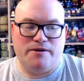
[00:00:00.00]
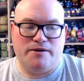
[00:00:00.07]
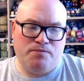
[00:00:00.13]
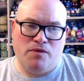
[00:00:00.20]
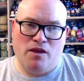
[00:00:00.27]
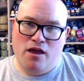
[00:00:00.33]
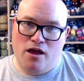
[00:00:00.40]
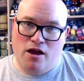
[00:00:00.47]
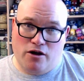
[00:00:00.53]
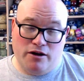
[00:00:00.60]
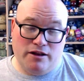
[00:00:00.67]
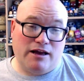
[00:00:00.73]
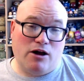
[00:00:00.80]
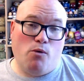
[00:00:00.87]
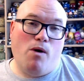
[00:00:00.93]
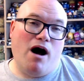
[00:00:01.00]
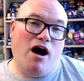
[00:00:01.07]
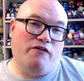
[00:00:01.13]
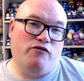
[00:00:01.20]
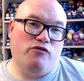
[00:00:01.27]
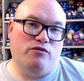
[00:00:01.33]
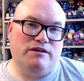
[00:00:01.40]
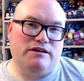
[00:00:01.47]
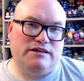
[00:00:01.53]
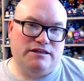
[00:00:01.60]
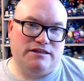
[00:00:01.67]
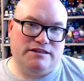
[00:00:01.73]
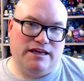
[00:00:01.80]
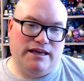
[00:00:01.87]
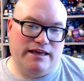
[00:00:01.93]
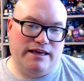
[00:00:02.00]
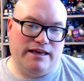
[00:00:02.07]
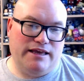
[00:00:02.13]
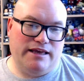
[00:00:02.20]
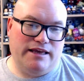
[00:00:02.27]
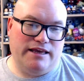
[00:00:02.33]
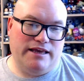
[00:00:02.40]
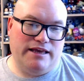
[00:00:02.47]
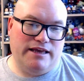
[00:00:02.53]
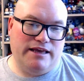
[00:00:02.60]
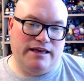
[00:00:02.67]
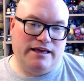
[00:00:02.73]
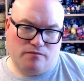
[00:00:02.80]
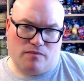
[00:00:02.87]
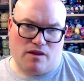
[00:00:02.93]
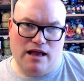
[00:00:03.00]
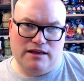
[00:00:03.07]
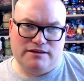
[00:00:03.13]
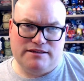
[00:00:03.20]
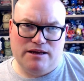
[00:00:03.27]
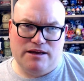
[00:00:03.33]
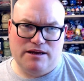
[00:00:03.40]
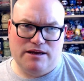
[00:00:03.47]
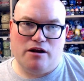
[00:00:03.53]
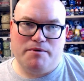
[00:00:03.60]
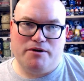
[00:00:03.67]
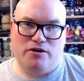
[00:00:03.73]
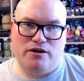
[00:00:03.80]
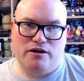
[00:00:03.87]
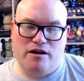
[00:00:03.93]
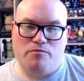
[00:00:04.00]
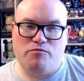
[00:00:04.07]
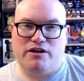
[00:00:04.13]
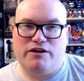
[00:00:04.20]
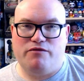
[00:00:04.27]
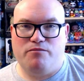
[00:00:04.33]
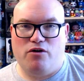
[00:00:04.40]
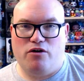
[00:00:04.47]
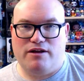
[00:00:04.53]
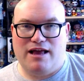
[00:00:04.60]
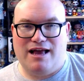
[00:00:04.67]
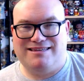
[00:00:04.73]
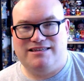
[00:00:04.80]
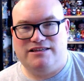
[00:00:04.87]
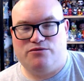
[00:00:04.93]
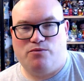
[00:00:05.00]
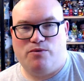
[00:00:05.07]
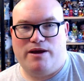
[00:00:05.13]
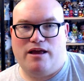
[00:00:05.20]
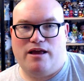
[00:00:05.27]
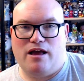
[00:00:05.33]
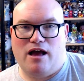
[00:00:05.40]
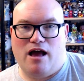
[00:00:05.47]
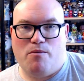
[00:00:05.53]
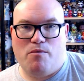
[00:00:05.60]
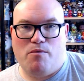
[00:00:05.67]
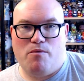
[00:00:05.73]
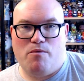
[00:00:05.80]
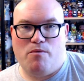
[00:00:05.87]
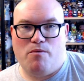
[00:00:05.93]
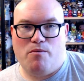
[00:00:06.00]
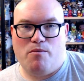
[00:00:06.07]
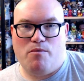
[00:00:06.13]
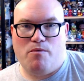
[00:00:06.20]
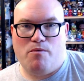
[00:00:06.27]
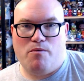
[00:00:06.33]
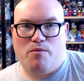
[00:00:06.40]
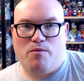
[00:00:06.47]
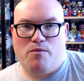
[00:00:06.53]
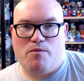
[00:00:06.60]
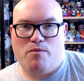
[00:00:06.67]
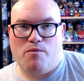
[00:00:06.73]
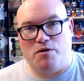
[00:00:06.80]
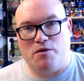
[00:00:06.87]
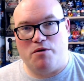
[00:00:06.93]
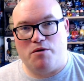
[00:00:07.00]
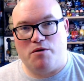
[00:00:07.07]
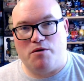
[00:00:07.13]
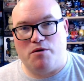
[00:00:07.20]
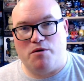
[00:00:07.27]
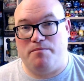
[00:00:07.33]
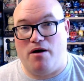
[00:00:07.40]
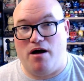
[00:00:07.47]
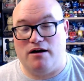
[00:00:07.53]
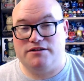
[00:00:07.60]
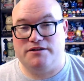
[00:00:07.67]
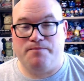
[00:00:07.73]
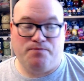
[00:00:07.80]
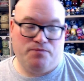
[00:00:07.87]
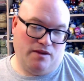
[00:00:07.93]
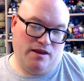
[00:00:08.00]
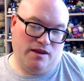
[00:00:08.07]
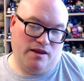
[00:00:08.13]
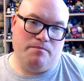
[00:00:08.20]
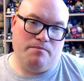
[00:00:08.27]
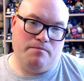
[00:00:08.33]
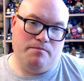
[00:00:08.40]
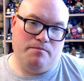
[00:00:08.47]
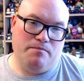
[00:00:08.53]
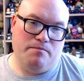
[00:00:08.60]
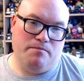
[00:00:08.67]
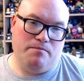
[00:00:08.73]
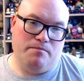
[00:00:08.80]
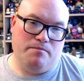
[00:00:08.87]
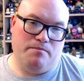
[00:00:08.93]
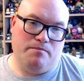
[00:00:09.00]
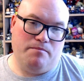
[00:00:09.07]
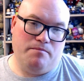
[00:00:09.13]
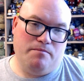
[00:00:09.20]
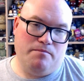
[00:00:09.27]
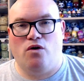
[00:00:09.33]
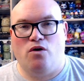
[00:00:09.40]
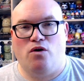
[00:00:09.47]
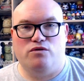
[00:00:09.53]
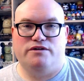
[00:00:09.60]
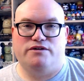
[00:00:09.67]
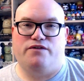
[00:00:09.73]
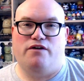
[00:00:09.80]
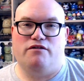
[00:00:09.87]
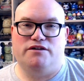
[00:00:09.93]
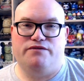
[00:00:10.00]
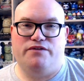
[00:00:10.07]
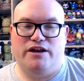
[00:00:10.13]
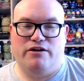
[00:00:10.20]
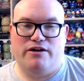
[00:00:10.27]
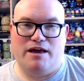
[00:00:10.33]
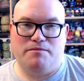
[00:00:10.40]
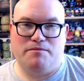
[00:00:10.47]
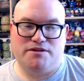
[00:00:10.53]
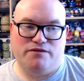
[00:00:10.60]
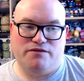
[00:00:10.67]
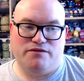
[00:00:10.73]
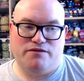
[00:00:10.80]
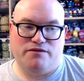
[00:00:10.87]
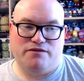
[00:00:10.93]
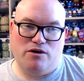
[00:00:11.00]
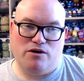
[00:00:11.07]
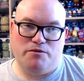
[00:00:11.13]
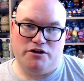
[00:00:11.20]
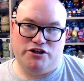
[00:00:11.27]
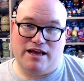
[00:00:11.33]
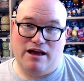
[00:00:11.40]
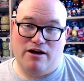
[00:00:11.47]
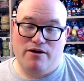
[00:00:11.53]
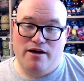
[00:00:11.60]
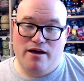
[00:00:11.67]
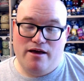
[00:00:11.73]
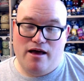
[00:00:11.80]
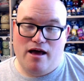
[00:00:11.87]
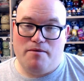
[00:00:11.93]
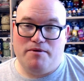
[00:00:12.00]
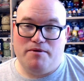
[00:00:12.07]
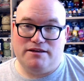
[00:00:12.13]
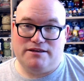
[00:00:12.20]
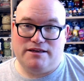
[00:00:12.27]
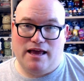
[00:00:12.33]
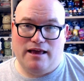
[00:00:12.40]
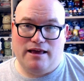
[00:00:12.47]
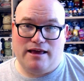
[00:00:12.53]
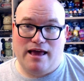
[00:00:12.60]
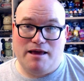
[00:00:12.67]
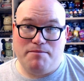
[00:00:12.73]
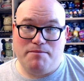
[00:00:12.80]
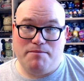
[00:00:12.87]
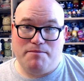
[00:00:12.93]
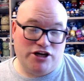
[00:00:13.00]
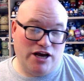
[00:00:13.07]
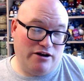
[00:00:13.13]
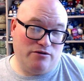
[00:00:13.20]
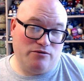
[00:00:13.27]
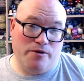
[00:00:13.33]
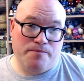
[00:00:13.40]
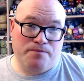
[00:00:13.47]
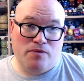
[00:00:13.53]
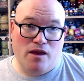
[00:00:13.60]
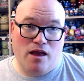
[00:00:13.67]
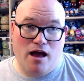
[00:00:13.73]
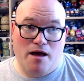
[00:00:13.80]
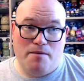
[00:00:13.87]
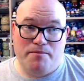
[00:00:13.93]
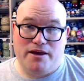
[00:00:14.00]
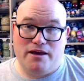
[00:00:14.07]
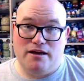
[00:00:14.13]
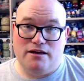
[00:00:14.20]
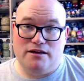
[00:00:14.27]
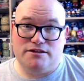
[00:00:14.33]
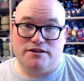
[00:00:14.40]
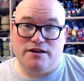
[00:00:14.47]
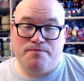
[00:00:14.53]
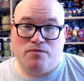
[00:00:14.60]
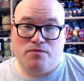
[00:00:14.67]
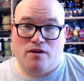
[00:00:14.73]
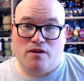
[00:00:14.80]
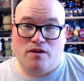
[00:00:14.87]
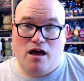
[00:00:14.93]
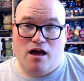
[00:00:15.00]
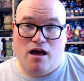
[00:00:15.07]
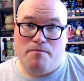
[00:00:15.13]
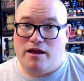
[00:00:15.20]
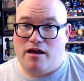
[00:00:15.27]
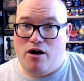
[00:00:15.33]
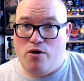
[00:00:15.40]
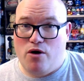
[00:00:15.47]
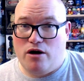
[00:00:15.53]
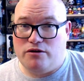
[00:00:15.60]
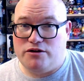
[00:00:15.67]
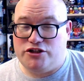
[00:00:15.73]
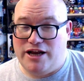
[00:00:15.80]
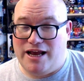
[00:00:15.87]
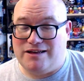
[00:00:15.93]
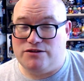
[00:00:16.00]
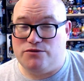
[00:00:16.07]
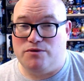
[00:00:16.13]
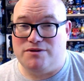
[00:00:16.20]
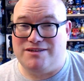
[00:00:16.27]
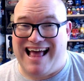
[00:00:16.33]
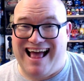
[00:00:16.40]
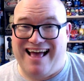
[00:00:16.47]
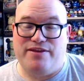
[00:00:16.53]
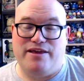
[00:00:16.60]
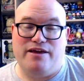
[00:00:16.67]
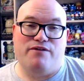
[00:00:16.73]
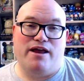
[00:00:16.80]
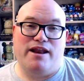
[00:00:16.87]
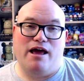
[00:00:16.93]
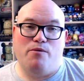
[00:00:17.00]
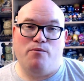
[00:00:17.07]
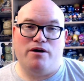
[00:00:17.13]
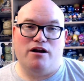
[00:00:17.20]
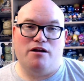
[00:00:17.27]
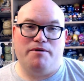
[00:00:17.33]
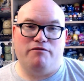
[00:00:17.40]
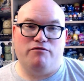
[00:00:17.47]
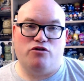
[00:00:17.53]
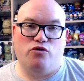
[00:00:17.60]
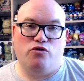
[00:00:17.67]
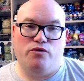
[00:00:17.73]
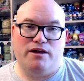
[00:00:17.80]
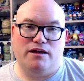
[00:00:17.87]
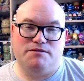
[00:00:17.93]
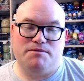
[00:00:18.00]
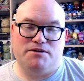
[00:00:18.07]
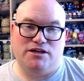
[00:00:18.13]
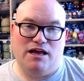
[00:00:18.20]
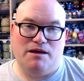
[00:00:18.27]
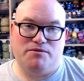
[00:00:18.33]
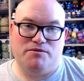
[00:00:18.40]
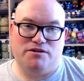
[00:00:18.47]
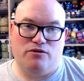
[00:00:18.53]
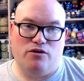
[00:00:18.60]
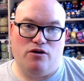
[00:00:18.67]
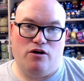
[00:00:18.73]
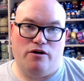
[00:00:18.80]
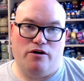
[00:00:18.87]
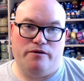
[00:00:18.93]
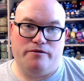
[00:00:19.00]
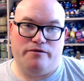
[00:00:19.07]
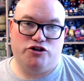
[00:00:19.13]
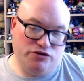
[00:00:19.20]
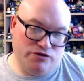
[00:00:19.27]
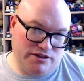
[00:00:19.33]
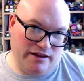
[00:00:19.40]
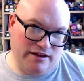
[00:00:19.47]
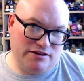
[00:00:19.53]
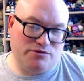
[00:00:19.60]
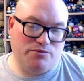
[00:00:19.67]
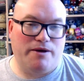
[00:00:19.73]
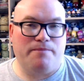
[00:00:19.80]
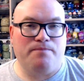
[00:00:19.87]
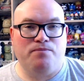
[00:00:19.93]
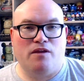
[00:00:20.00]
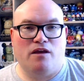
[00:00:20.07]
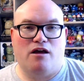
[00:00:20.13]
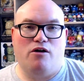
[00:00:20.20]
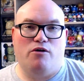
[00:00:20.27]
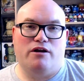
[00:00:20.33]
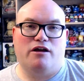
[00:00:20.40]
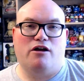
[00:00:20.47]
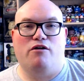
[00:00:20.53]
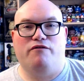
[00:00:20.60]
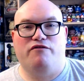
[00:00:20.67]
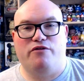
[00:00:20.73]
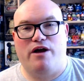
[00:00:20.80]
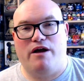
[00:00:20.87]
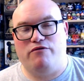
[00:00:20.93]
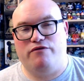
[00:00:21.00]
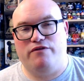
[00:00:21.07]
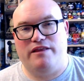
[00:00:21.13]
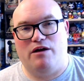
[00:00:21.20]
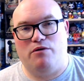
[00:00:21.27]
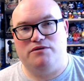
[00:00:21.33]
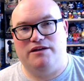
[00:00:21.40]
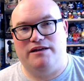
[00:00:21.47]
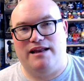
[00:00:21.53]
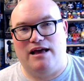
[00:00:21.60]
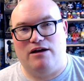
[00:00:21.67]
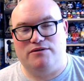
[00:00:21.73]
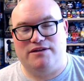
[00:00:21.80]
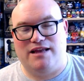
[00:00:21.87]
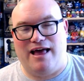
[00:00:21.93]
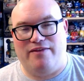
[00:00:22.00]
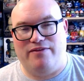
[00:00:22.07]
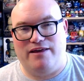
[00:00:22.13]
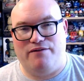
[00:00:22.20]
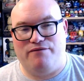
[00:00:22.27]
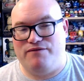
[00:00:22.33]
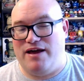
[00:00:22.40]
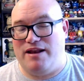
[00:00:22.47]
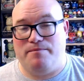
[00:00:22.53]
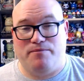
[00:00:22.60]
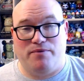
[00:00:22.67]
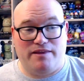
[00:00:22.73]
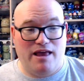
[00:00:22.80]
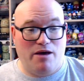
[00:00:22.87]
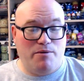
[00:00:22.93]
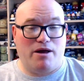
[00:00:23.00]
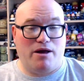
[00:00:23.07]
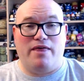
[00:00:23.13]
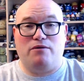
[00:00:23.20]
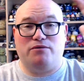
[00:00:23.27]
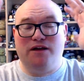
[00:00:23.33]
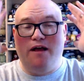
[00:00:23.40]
It's going to take a while for all this to sink in. As I said, we're going to be doing a number of different podcasts this week, and where we're going to be talking about all of these things from the parks in more depth. Also, as far as the video game stuff as well, you want to check out uh, this gaming channel um, because um, my co-host James was at the event, and we're going to be recording a special episode on Tuesday this week, kind of going through everything that was announced at the event. But there we go. That was.